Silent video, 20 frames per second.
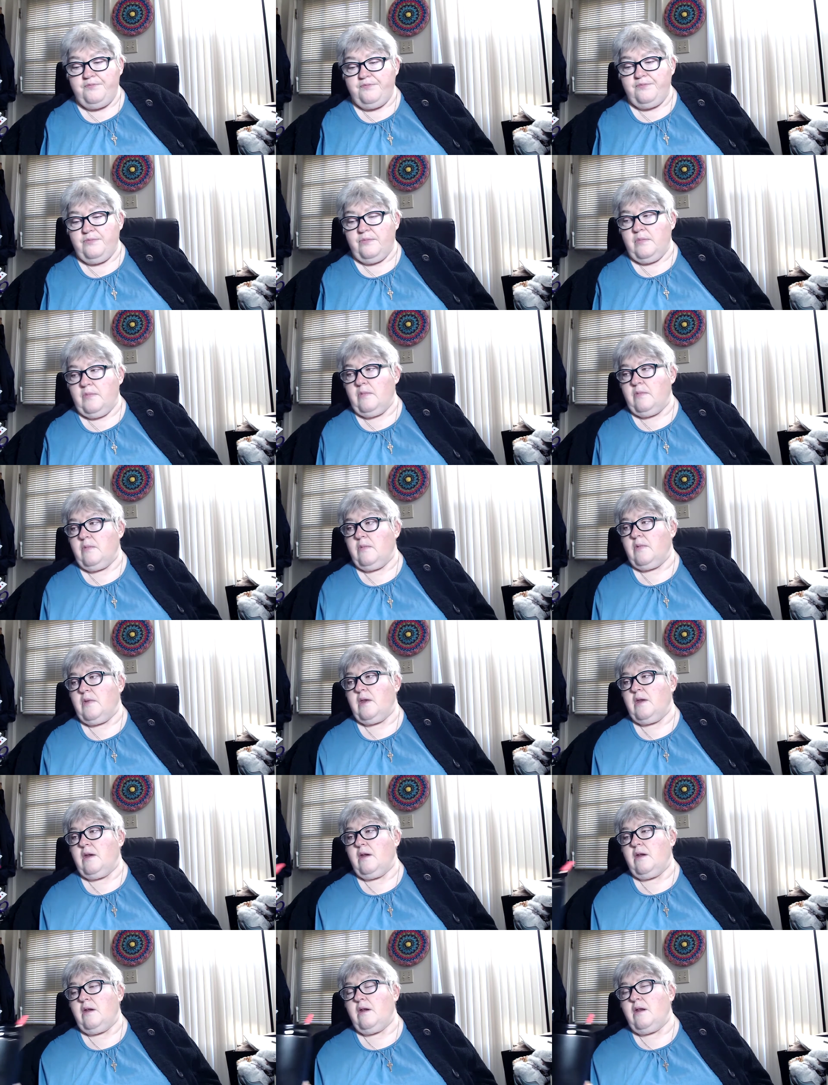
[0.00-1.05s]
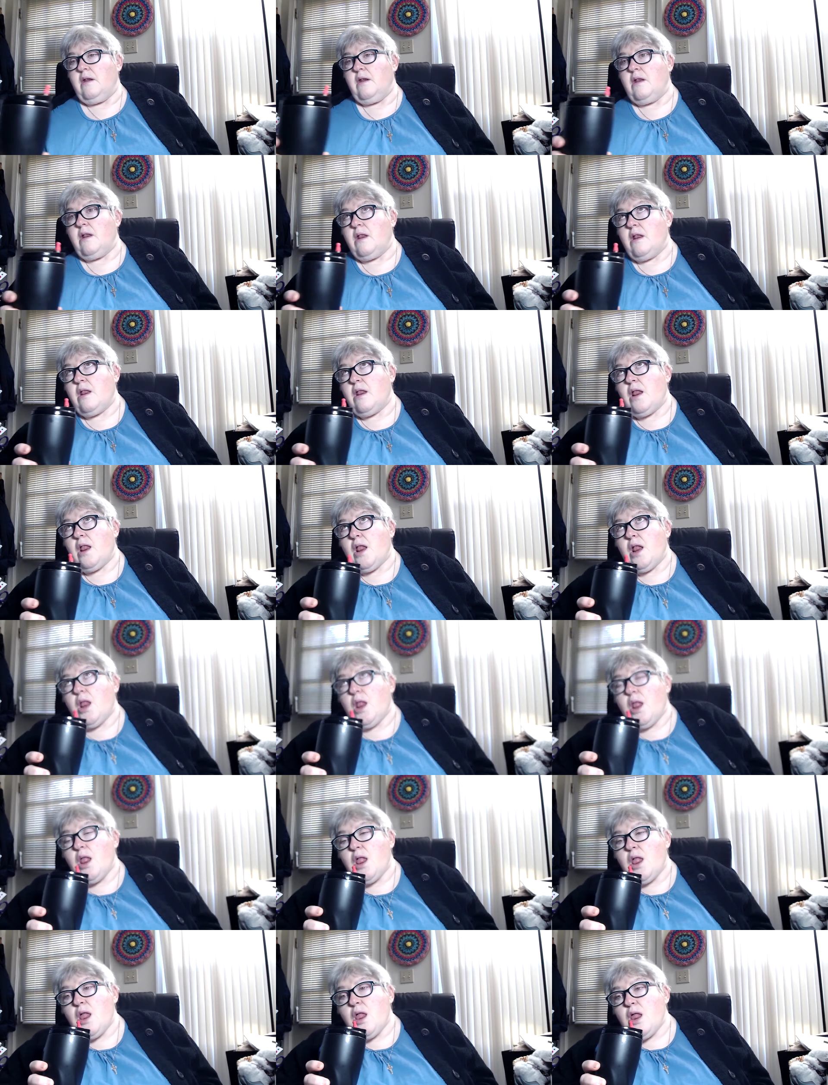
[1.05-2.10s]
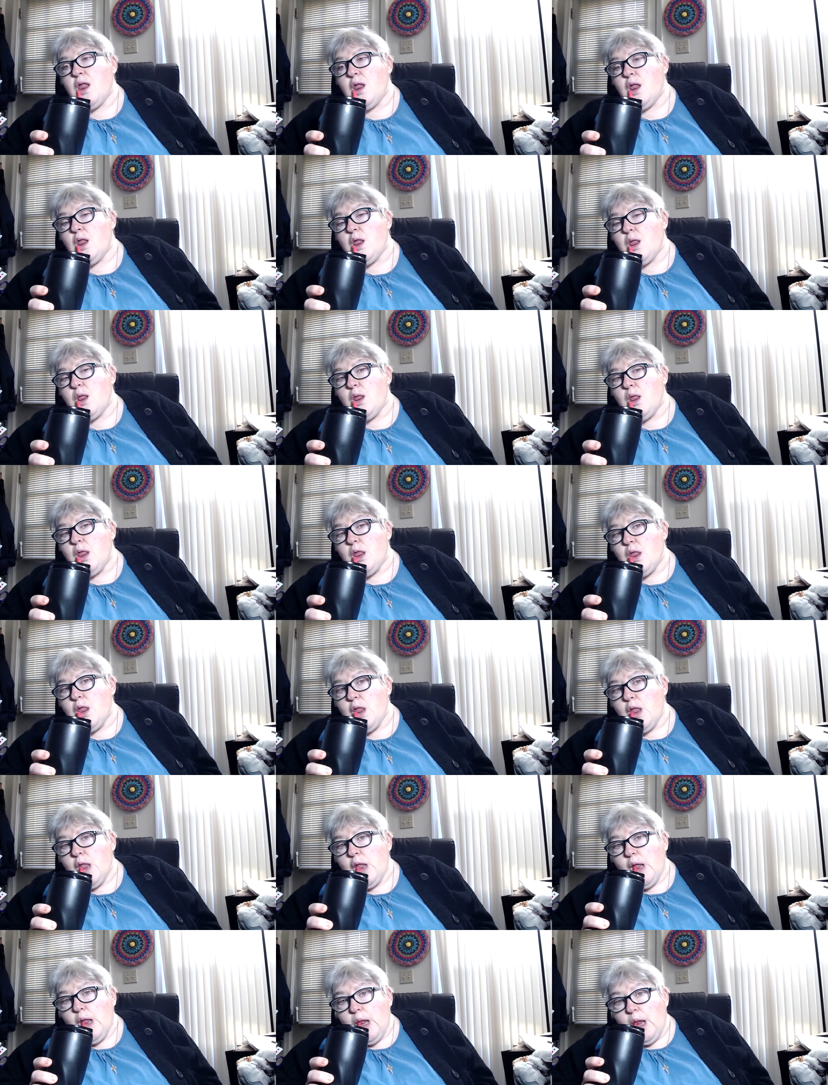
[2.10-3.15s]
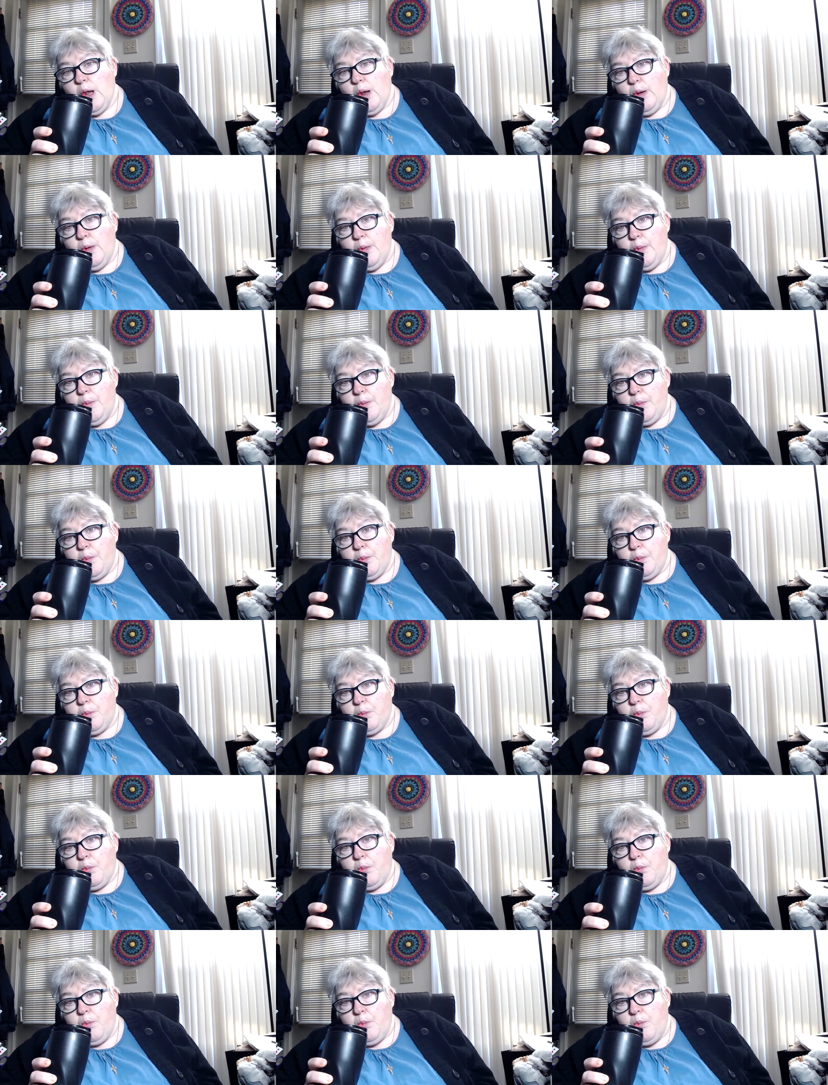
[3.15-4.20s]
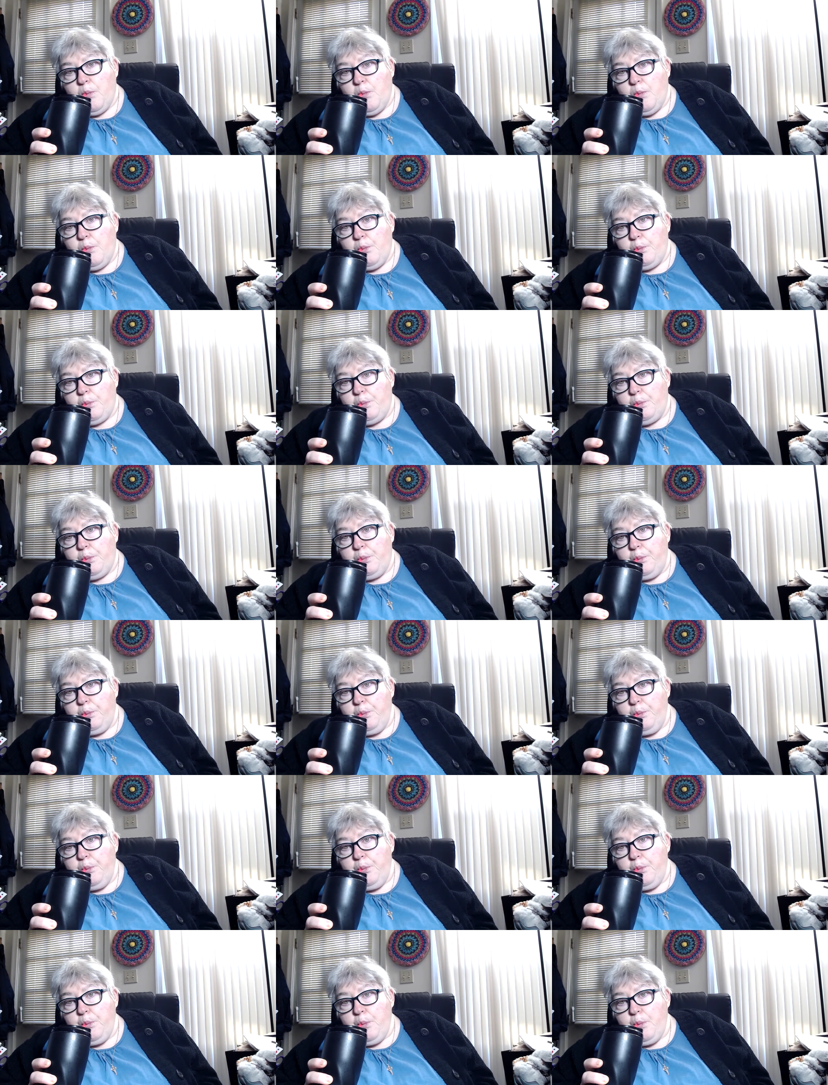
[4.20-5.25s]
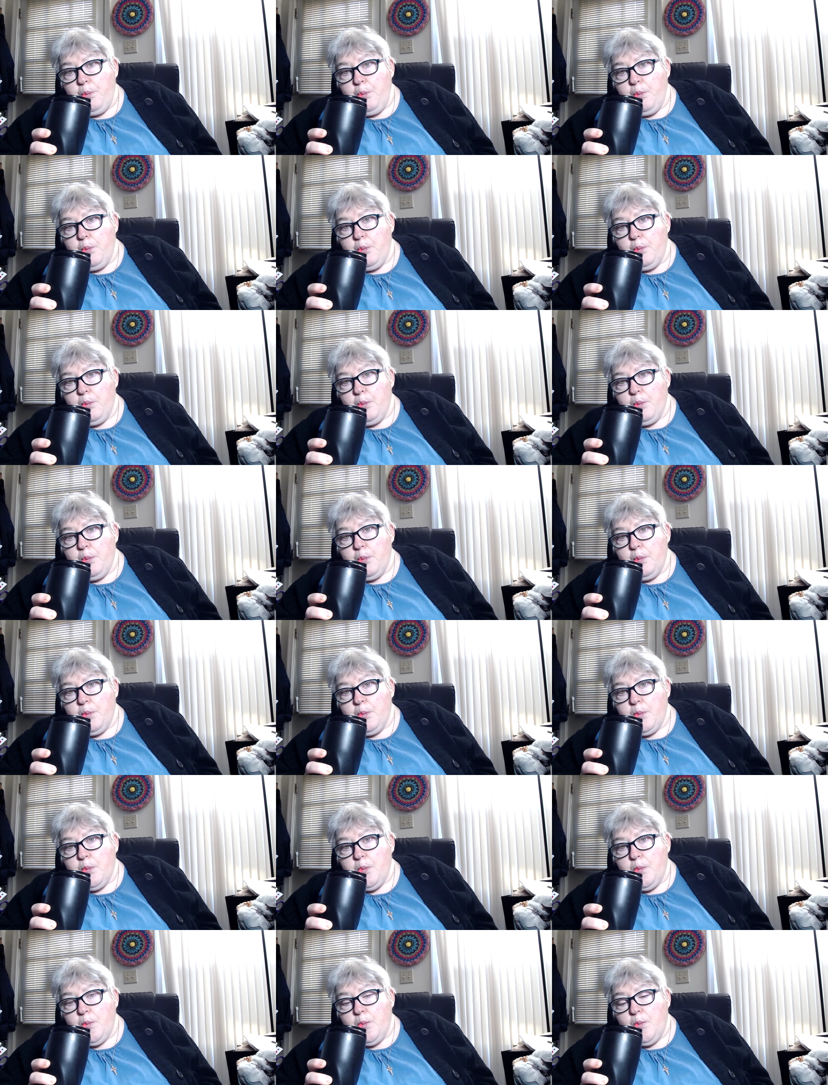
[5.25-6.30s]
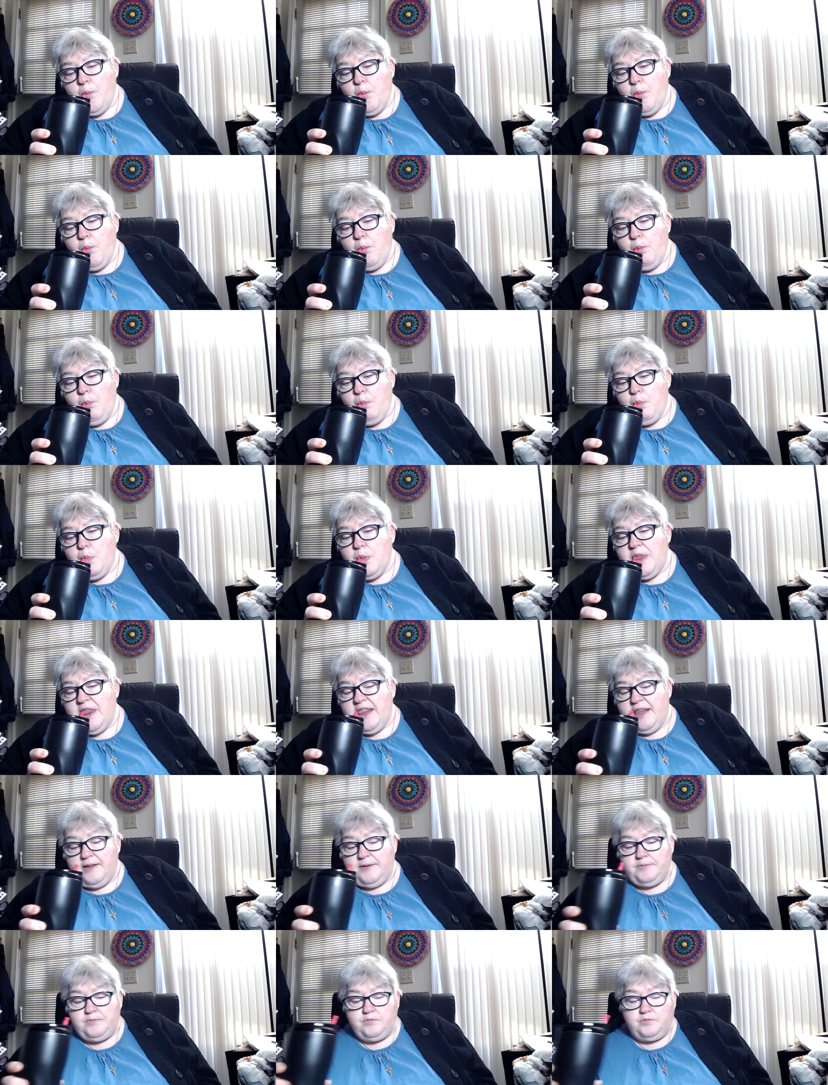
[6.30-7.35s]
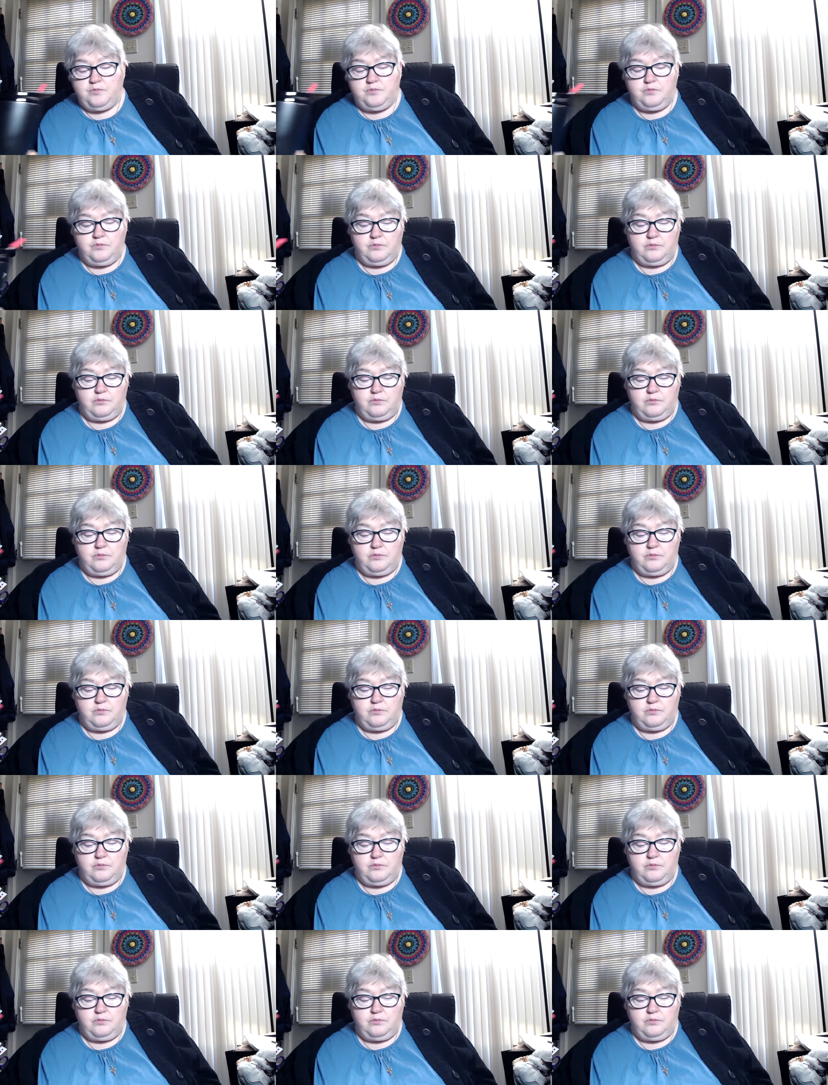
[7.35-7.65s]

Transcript: No one is speaking in this clip.